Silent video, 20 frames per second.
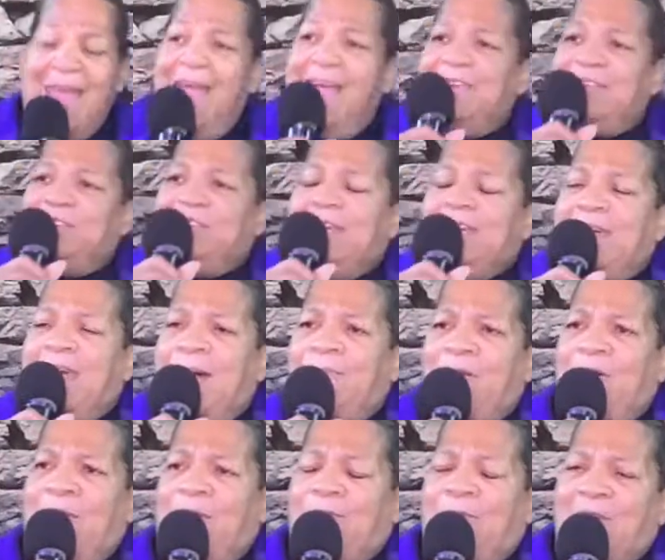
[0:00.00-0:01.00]
And she
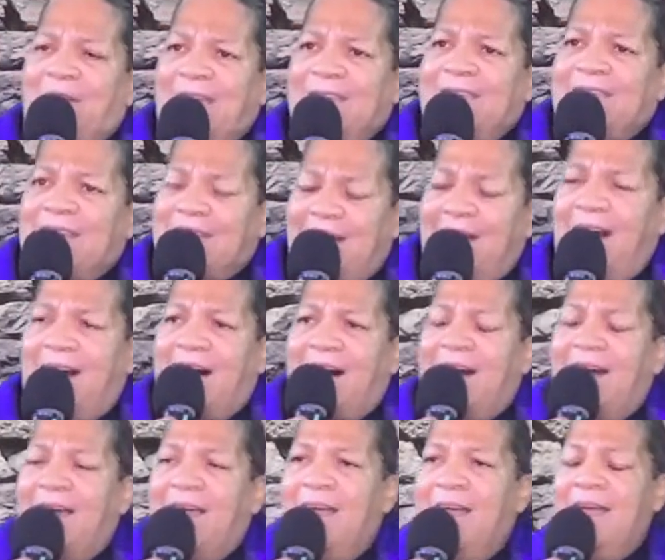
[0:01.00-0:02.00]
kept on praising
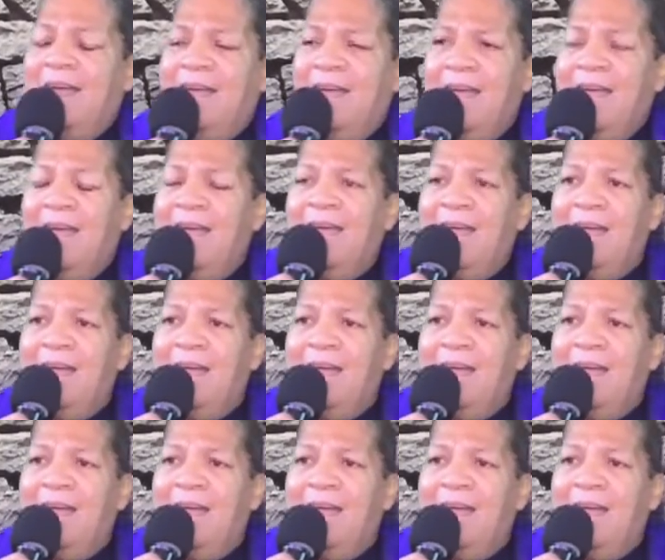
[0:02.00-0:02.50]
God. Yes.